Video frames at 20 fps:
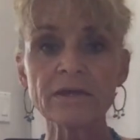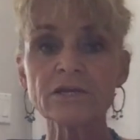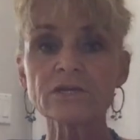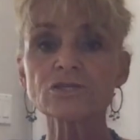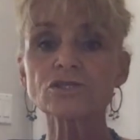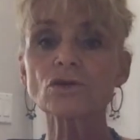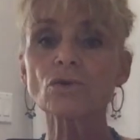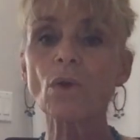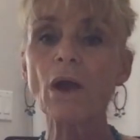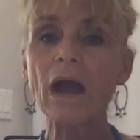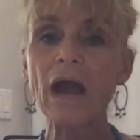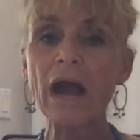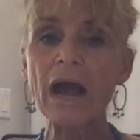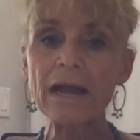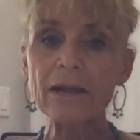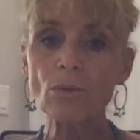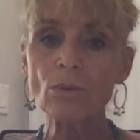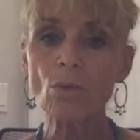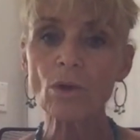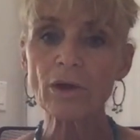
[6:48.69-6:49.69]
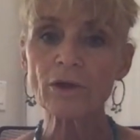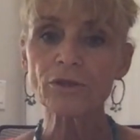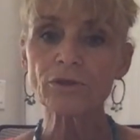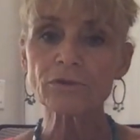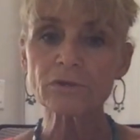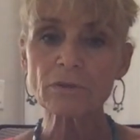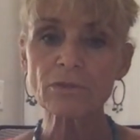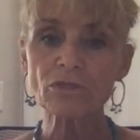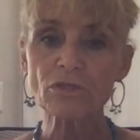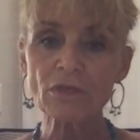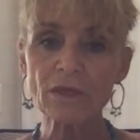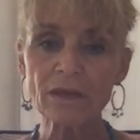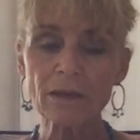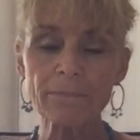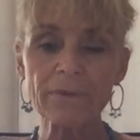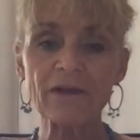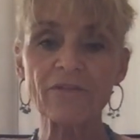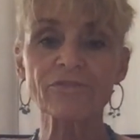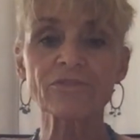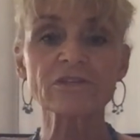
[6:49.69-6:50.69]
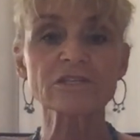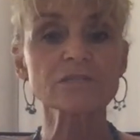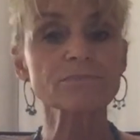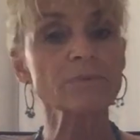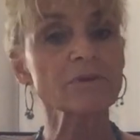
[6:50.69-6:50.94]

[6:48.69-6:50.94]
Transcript: So I want you to think about this,